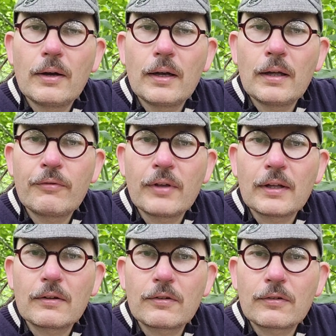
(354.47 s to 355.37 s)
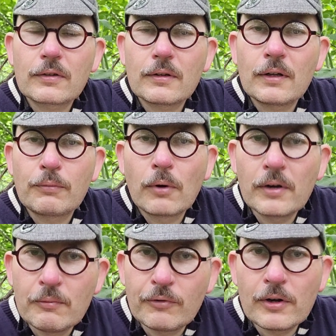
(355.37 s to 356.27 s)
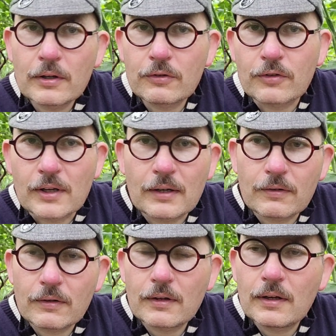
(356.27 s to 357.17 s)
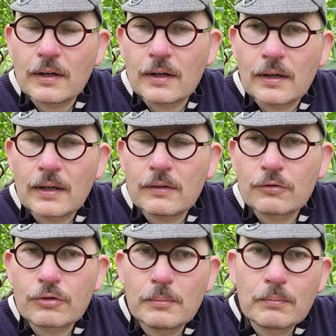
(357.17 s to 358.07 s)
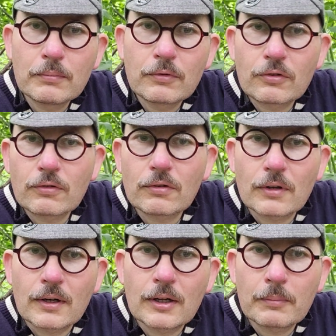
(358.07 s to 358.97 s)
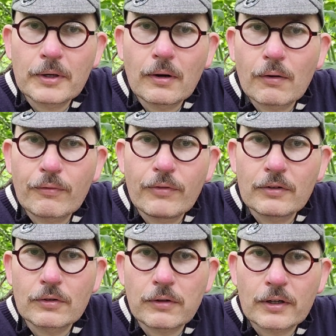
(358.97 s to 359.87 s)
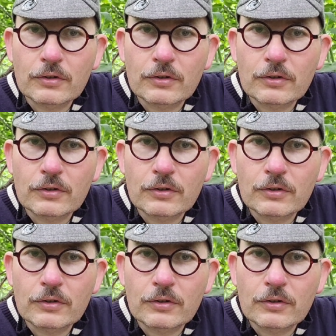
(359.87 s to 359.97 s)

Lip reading: if one inverts it and trims a little bit off, there's like a